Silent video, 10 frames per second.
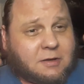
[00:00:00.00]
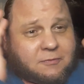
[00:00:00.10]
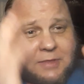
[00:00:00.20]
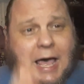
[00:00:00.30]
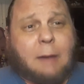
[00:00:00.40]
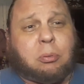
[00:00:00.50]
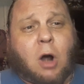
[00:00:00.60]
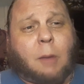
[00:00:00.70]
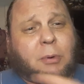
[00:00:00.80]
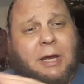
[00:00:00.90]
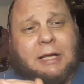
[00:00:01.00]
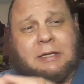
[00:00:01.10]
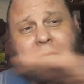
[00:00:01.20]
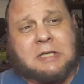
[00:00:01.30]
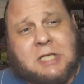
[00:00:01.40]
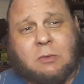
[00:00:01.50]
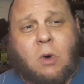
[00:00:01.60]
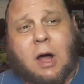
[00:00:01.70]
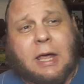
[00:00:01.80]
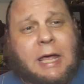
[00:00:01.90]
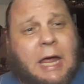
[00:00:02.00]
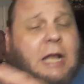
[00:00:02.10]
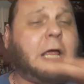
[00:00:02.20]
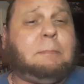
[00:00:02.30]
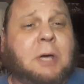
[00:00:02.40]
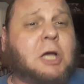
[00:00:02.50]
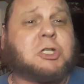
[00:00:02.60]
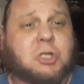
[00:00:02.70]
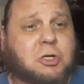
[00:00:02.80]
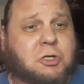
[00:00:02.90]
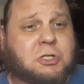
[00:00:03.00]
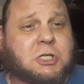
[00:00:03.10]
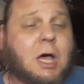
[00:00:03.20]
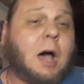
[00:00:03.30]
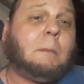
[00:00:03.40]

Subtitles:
If that property doesn't want any pictures,